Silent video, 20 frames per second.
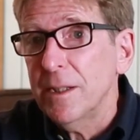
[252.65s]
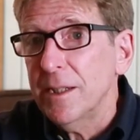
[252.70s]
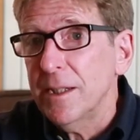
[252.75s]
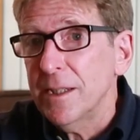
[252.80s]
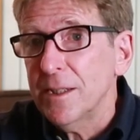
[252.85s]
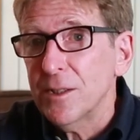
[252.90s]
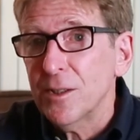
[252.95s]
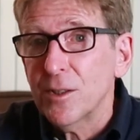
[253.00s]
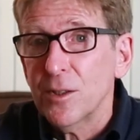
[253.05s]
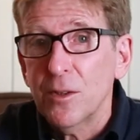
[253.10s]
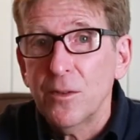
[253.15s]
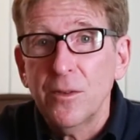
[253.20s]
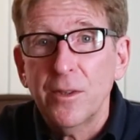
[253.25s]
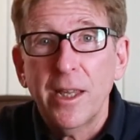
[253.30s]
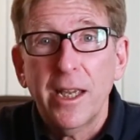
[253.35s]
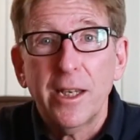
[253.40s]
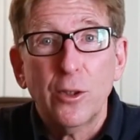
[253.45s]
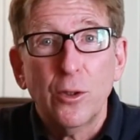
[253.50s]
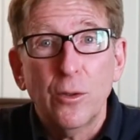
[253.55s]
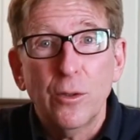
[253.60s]
It's
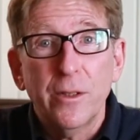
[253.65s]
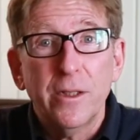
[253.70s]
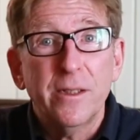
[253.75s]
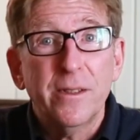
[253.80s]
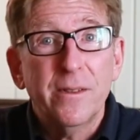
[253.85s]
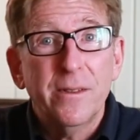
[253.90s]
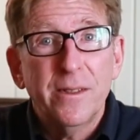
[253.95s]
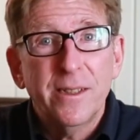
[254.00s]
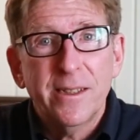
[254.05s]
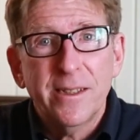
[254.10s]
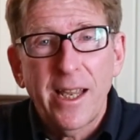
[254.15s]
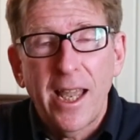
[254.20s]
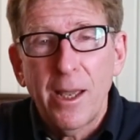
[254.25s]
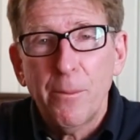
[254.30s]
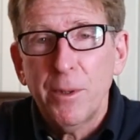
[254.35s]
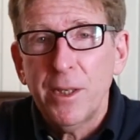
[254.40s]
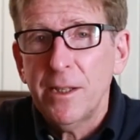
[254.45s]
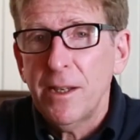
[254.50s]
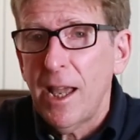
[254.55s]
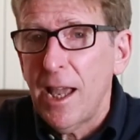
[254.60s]
that good
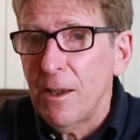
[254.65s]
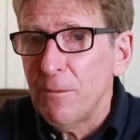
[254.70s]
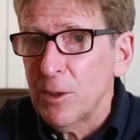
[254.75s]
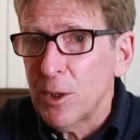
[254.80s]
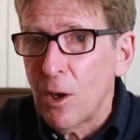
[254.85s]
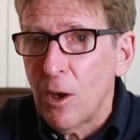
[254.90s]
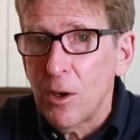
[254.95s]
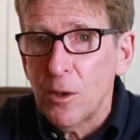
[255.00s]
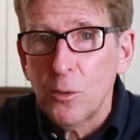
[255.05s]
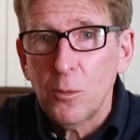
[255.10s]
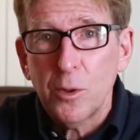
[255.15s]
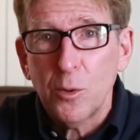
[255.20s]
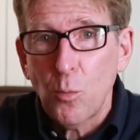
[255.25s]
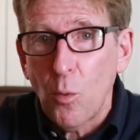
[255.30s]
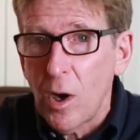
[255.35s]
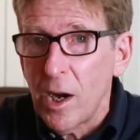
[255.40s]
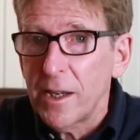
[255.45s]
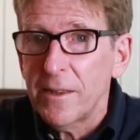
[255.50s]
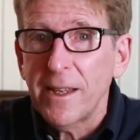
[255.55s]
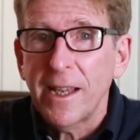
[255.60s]
salmon, avocado, and
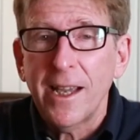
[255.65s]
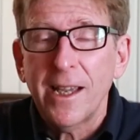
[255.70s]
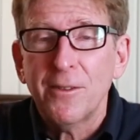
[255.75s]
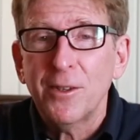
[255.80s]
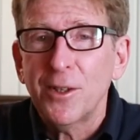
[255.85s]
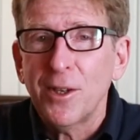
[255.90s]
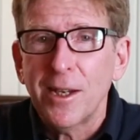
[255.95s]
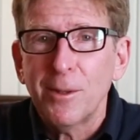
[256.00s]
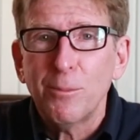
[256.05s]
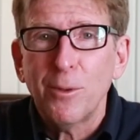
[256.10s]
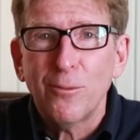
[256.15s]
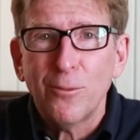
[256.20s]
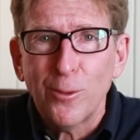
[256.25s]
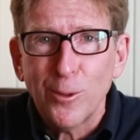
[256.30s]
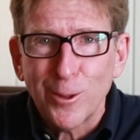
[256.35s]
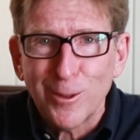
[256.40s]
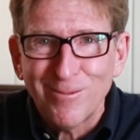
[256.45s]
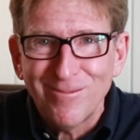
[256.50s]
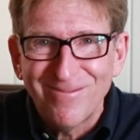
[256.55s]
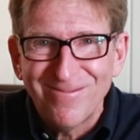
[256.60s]
wine they had the night
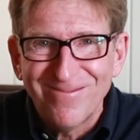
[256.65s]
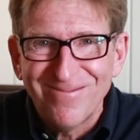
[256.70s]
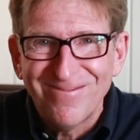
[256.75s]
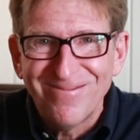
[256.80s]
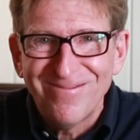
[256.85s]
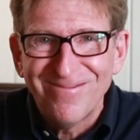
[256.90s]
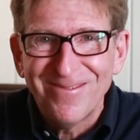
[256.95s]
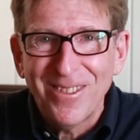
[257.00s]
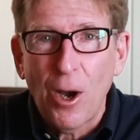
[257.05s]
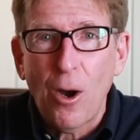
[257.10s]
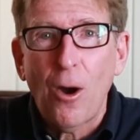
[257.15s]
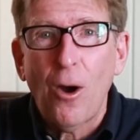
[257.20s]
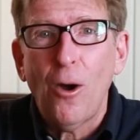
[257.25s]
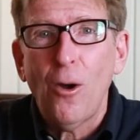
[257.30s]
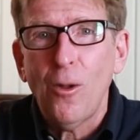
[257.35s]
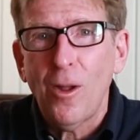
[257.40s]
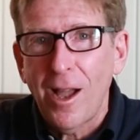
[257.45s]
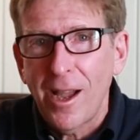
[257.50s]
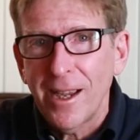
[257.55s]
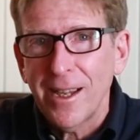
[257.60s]
before,
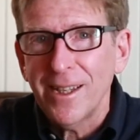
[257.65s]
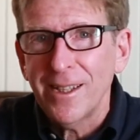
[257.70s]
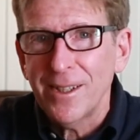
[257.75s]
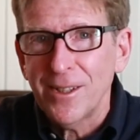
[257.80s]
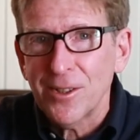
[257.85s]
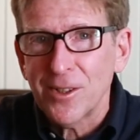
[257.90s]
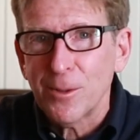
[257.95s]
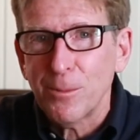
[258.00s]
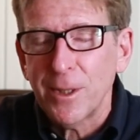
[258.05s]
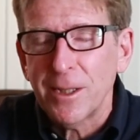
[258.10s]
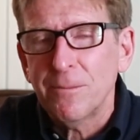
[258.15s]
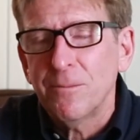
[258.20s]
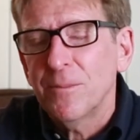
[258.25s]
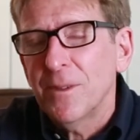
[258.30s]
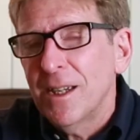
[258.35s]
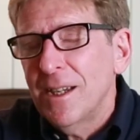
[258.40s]
all high in histamine.